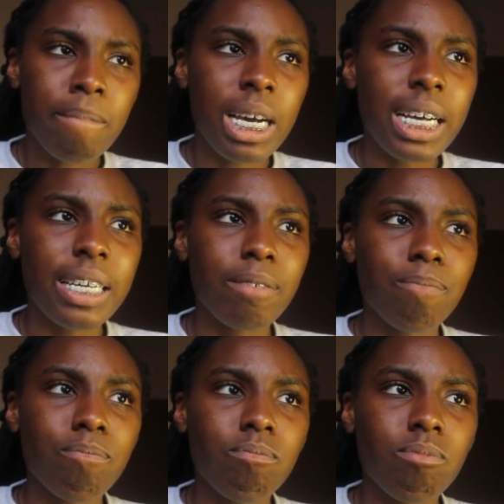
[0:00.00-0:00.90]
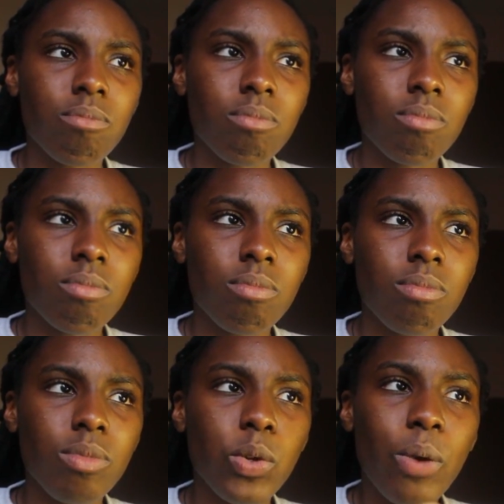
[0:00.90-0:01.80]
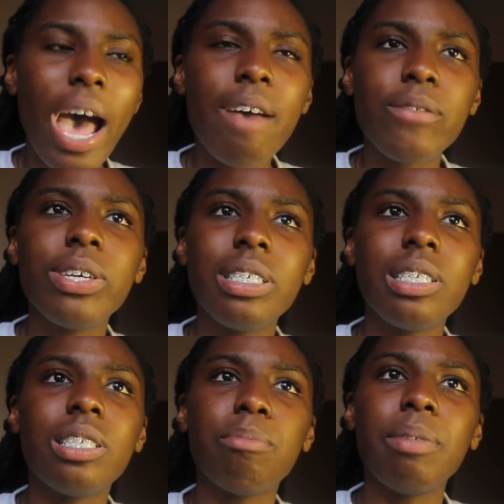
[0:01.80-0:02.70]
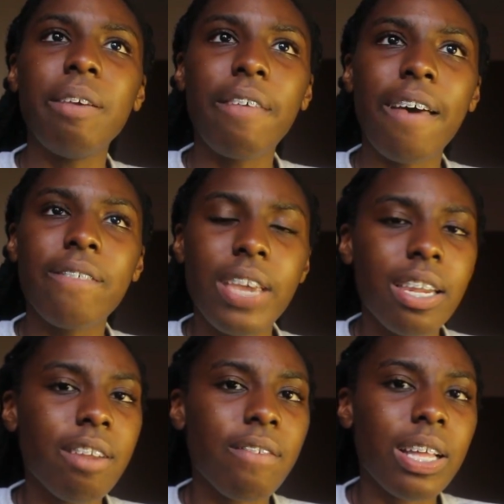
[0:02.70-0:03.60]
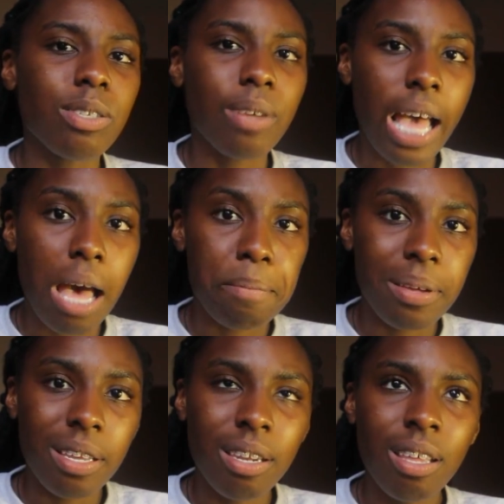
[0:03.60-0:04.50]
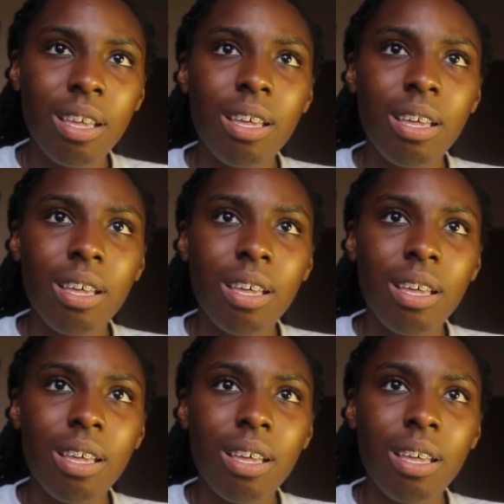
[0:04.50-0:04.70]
you have reason to believe that fated events will happen.